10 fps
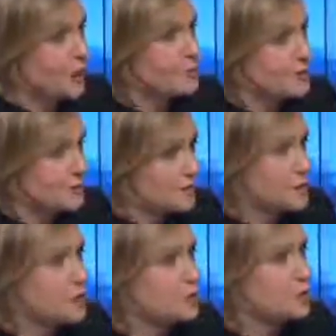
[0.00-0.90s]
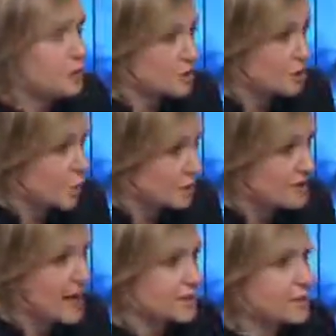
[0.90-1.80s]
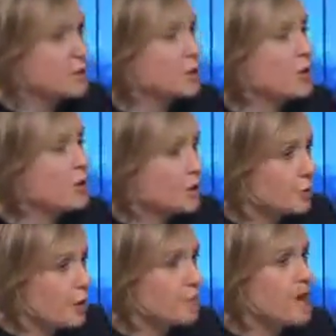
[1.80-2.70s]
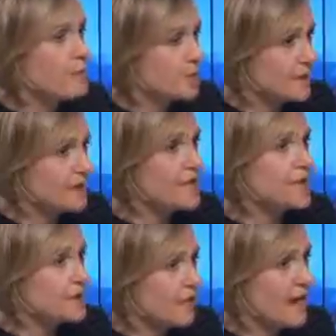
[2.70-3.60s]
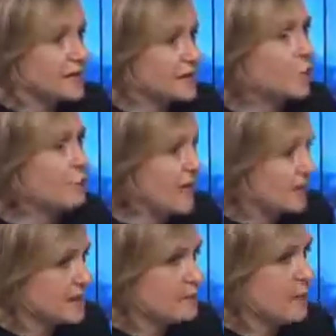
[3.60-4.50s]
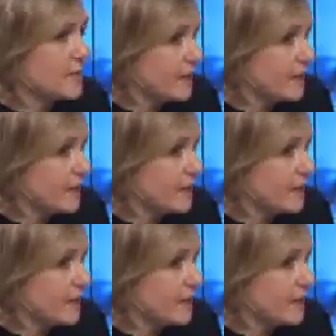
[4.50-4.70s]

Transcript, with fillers: don't need to teach okay, you, Treasurer, sure. what a tax is. You know that a co-payment, a levy and a tax are all taxes by any